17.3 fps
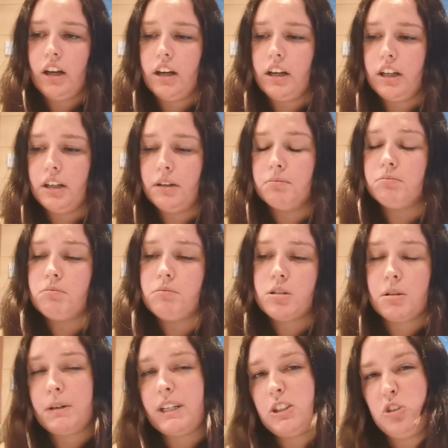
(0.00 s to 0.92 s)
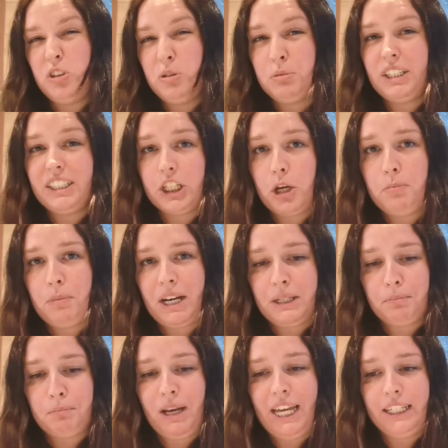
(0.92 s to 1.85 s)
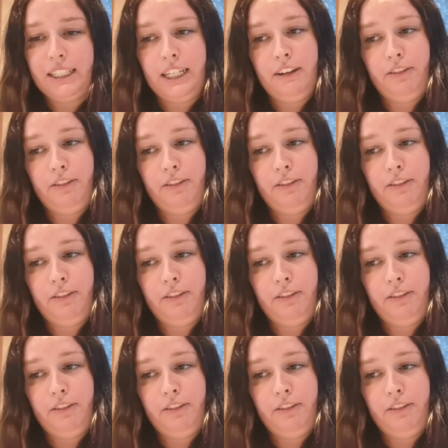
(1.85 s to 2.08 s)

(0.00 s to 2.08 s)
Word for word: Um, so make sure you bring a notepad and pen